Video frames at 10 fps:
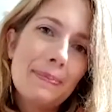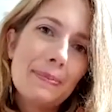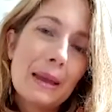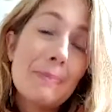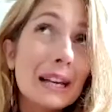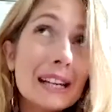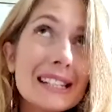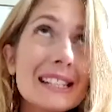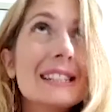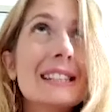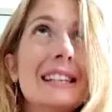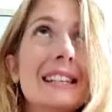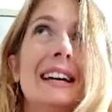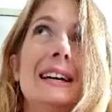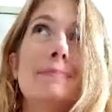Because it's
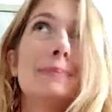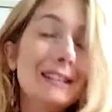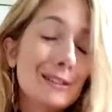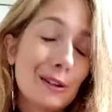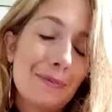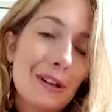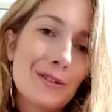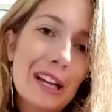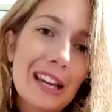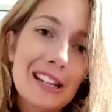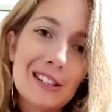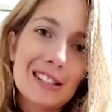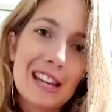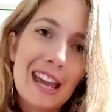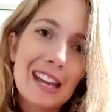a police documentary, it just
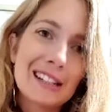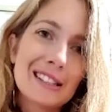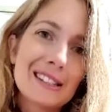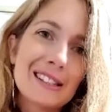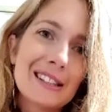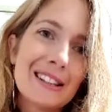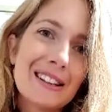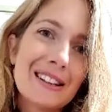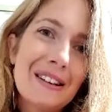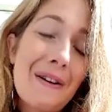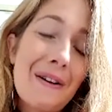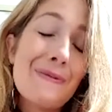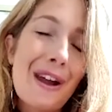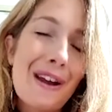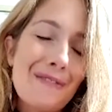takes a
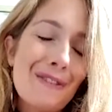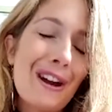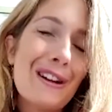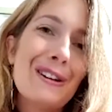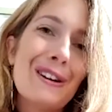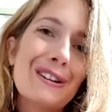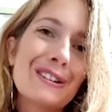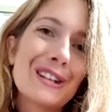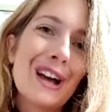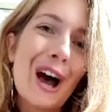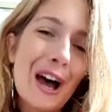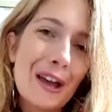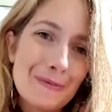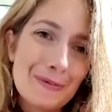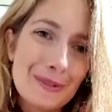very, very long
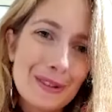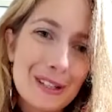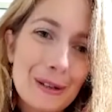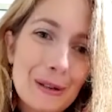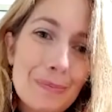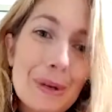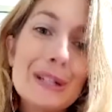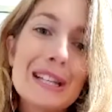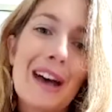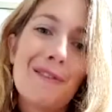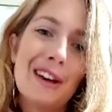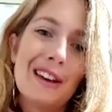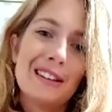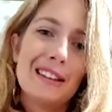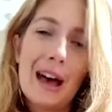time to put together,
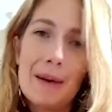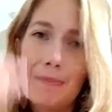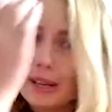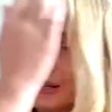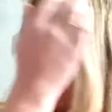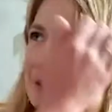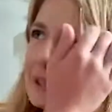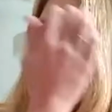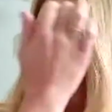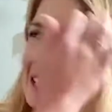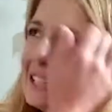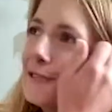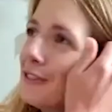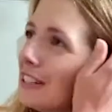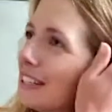because of so many
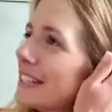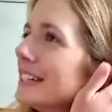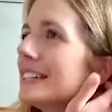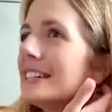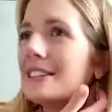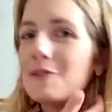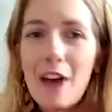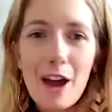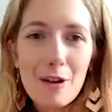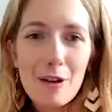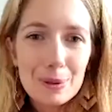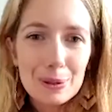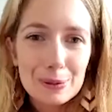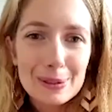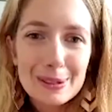different
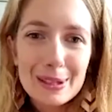variables,